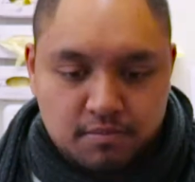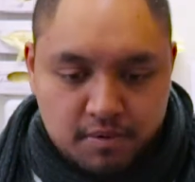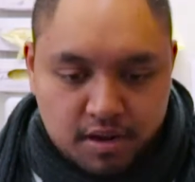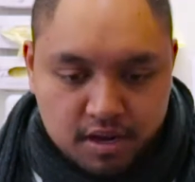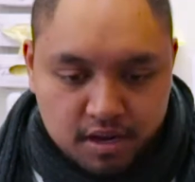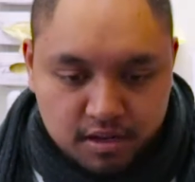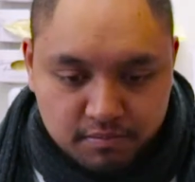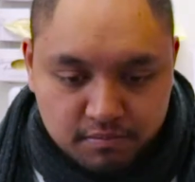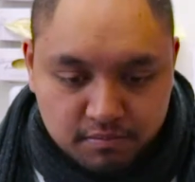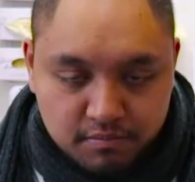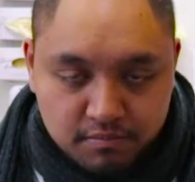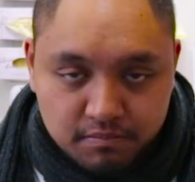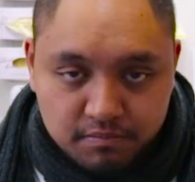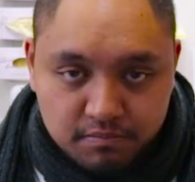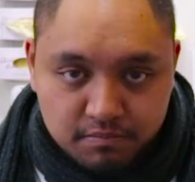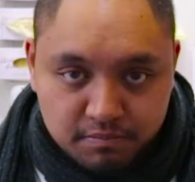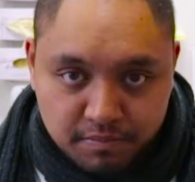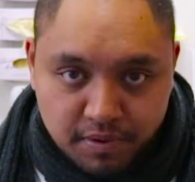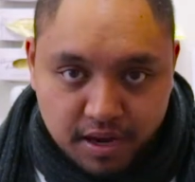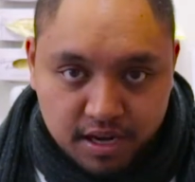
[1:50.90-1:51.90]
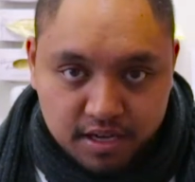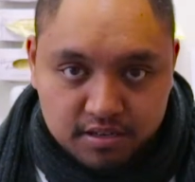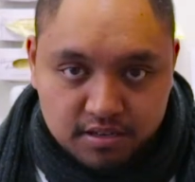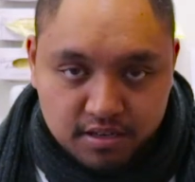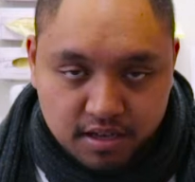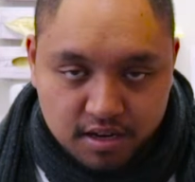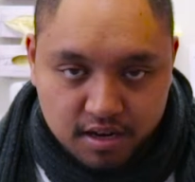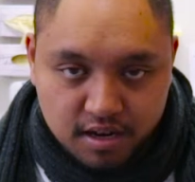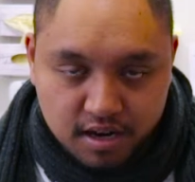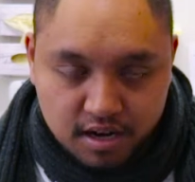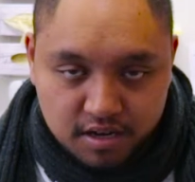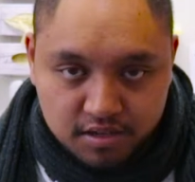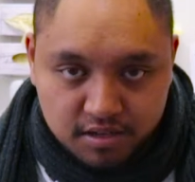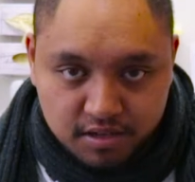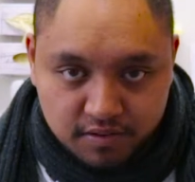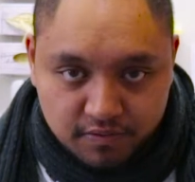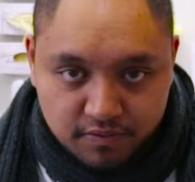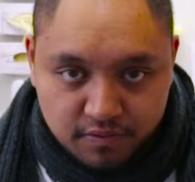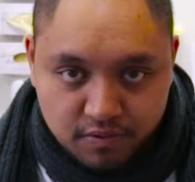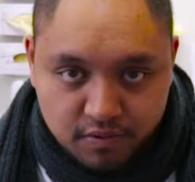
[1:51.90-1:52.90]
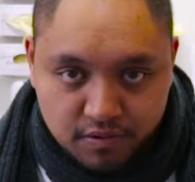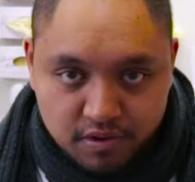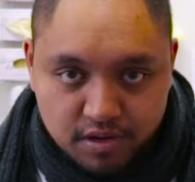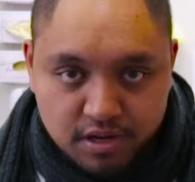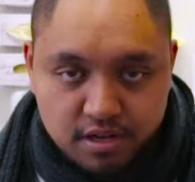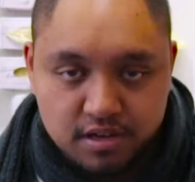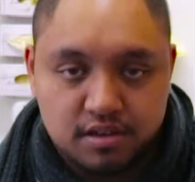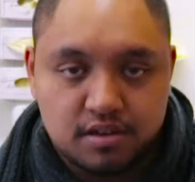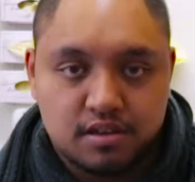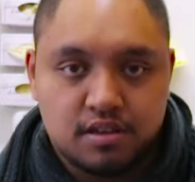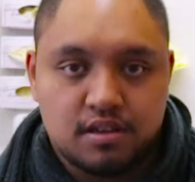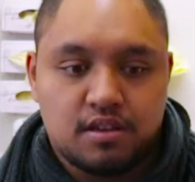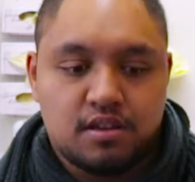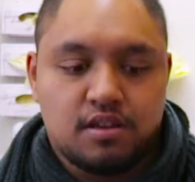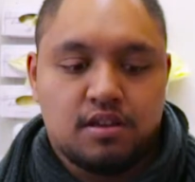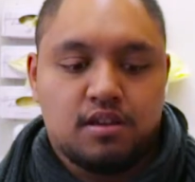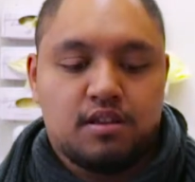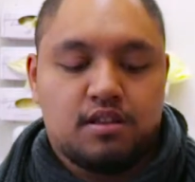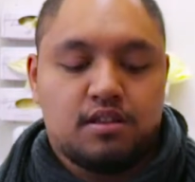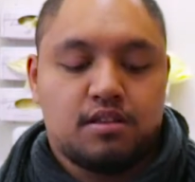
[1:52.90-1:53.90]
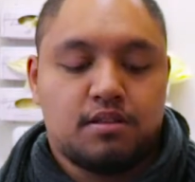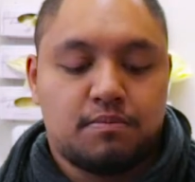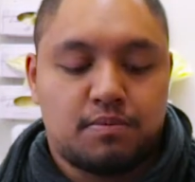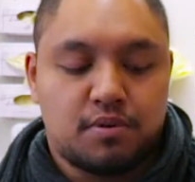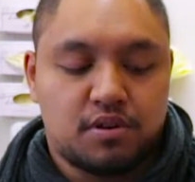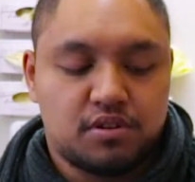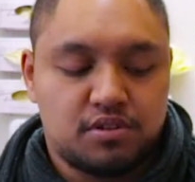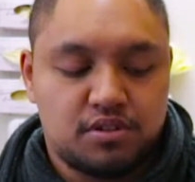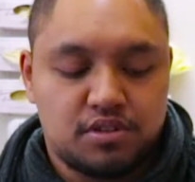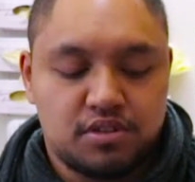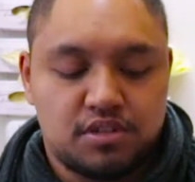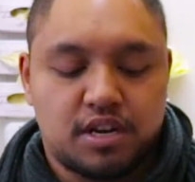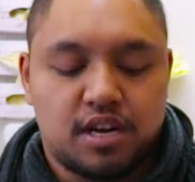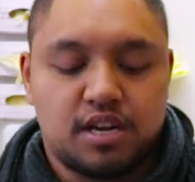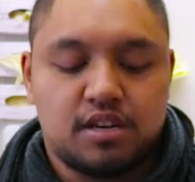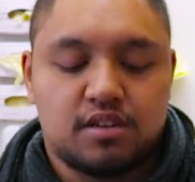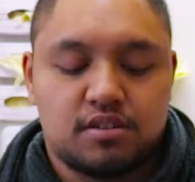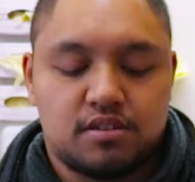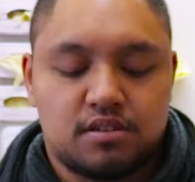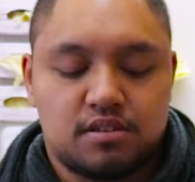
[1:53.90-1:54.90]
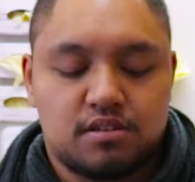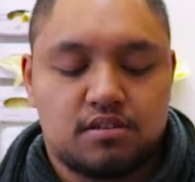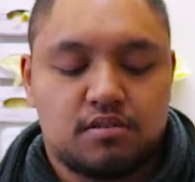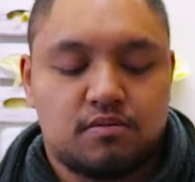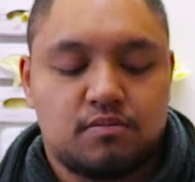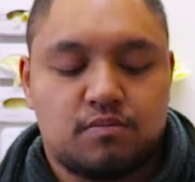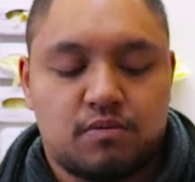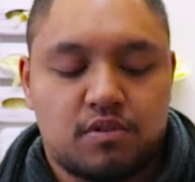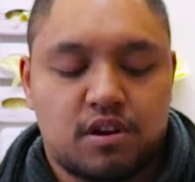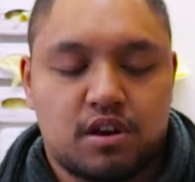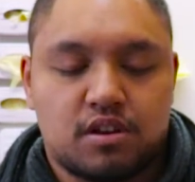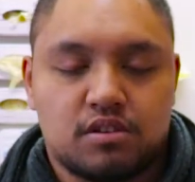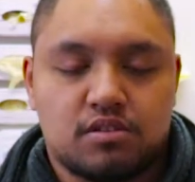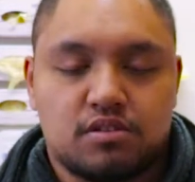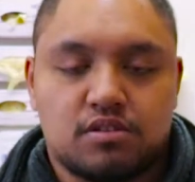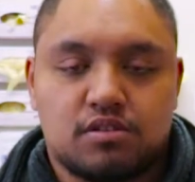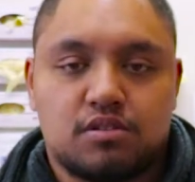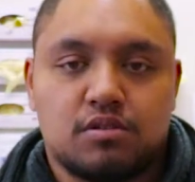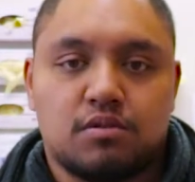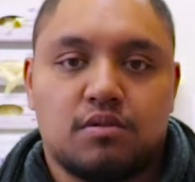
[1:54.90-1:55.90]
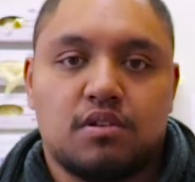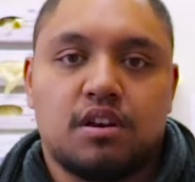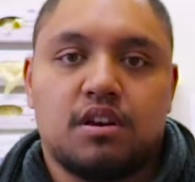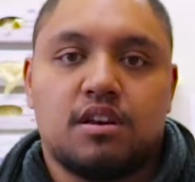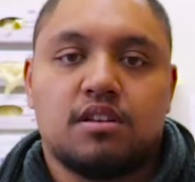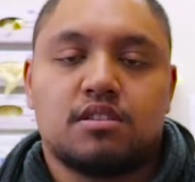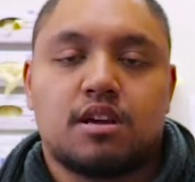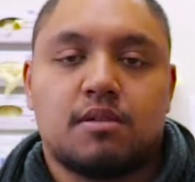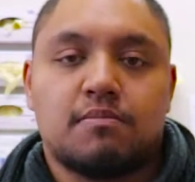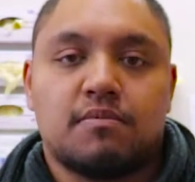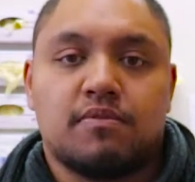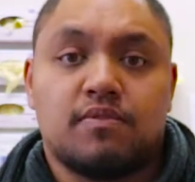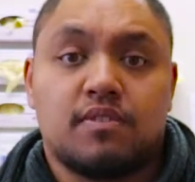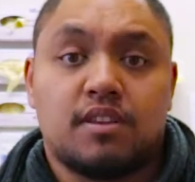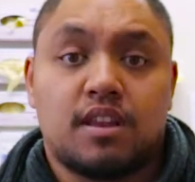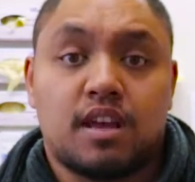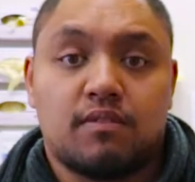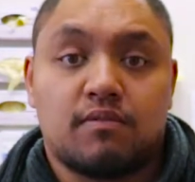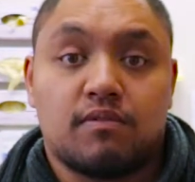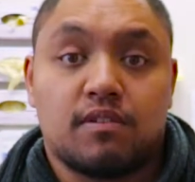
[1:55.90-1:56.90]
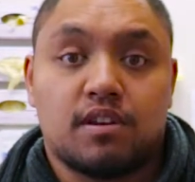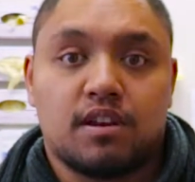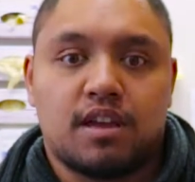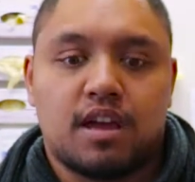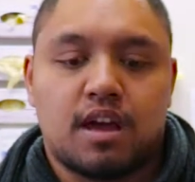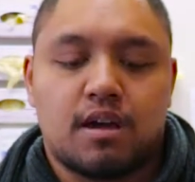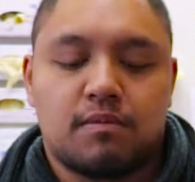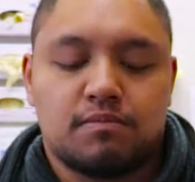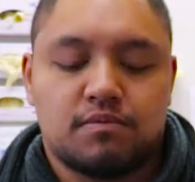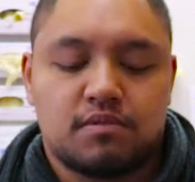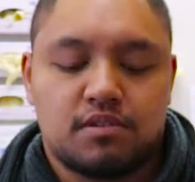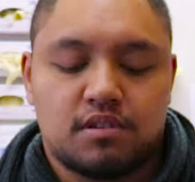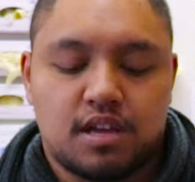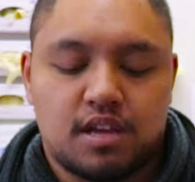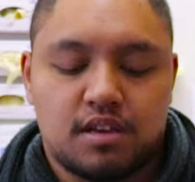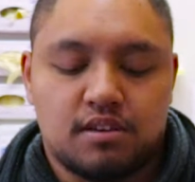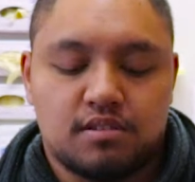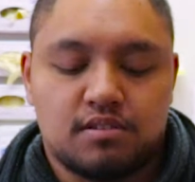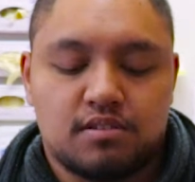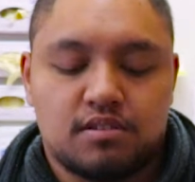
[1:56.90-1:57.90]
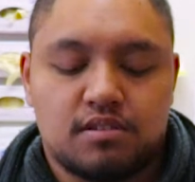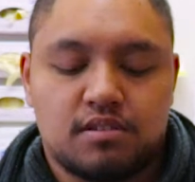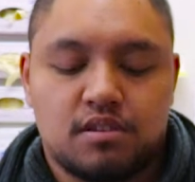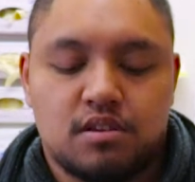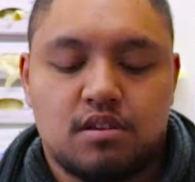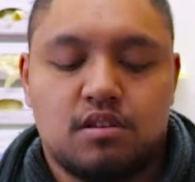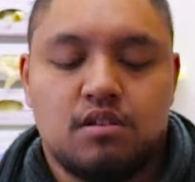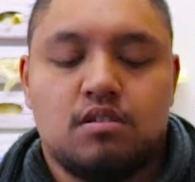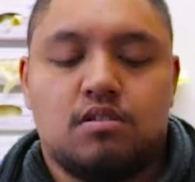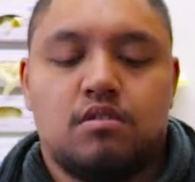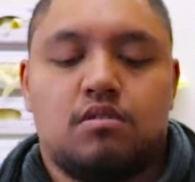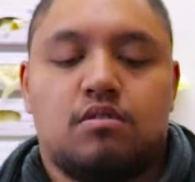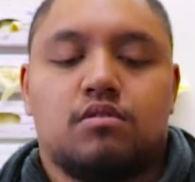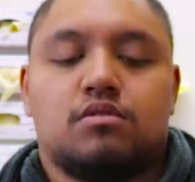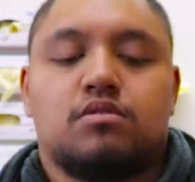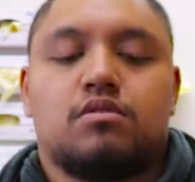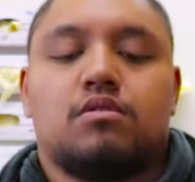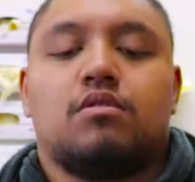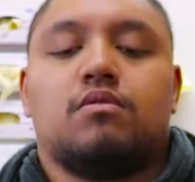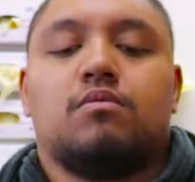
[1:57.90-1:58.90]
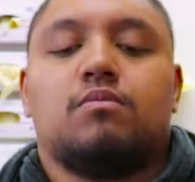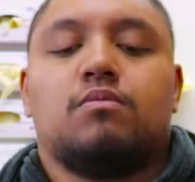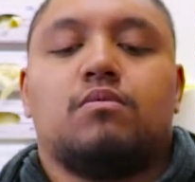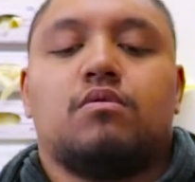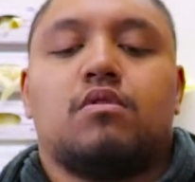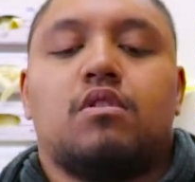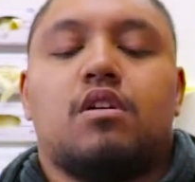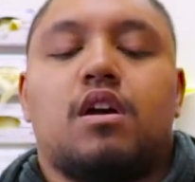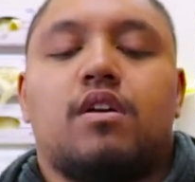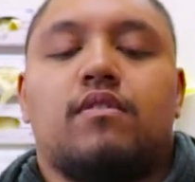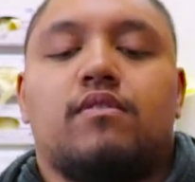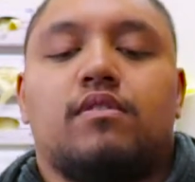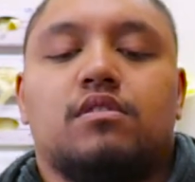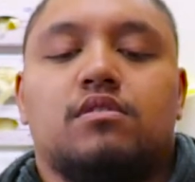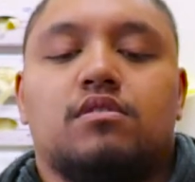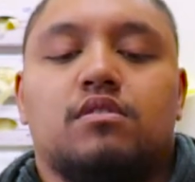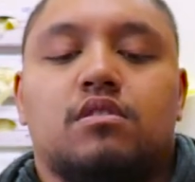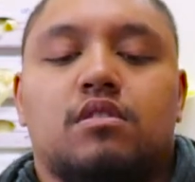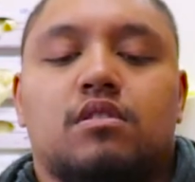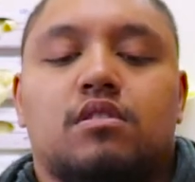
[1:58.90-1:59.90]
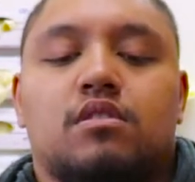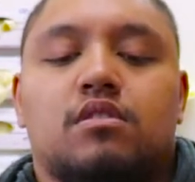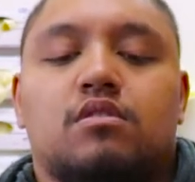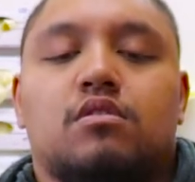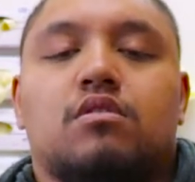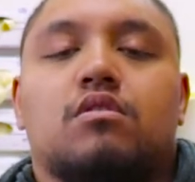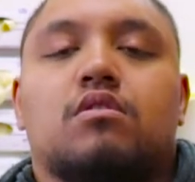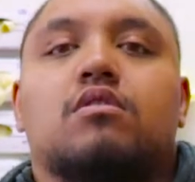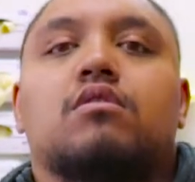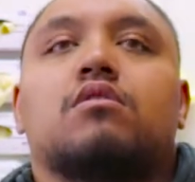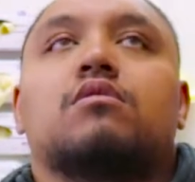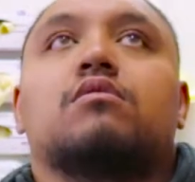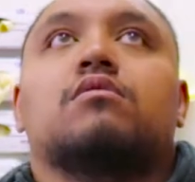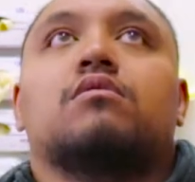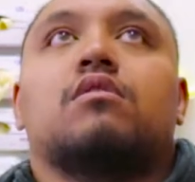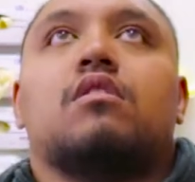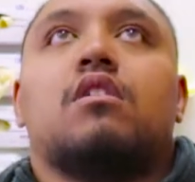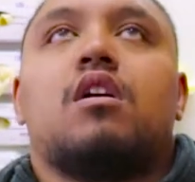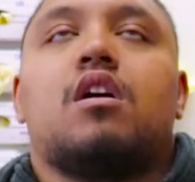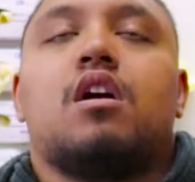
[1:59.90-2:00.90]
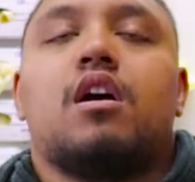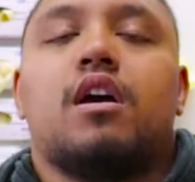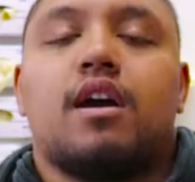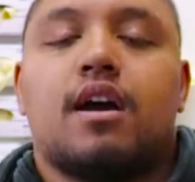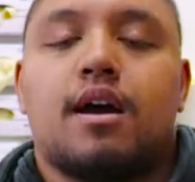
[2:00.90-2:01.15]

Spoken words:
my back started hunching forward, and the posture change where I could just do it any time of the day really helped. And also not having to look high